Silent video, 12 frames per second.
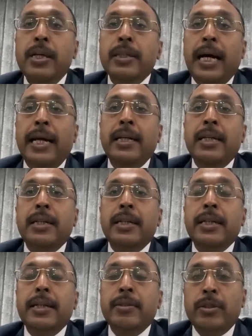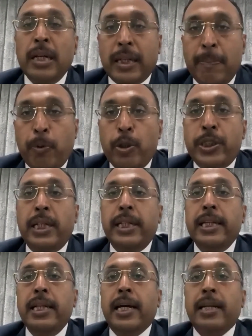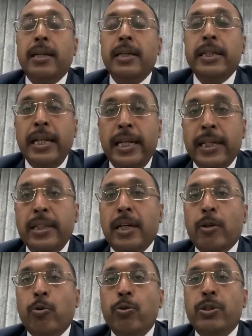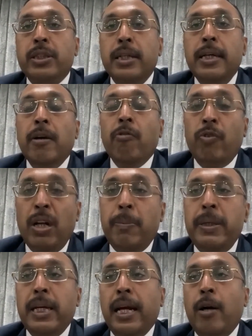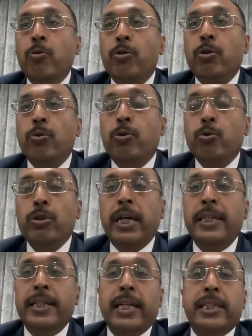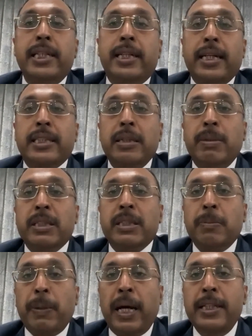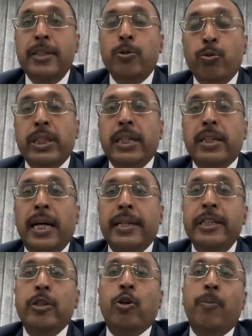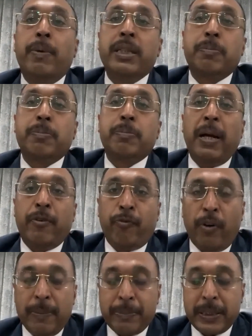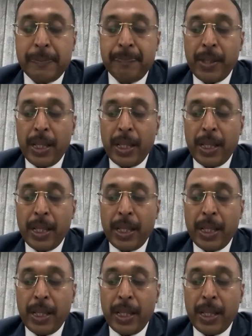then the composition dealer dealing in the goods will be allowed to do the interstate taxable supply using the e-commerce platforms.